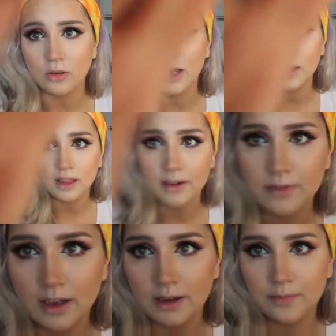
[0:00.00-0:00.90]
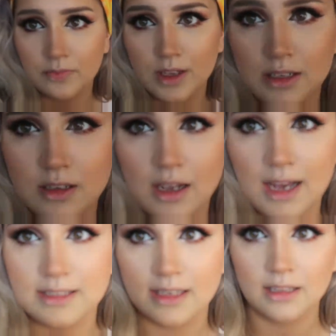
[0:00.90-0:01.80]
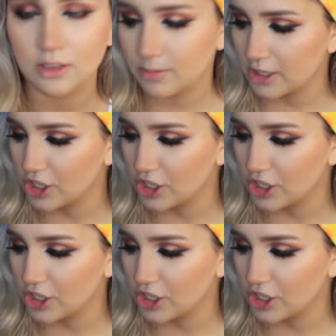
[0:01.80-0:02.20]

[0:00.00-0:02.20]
I love, it has like a little bit of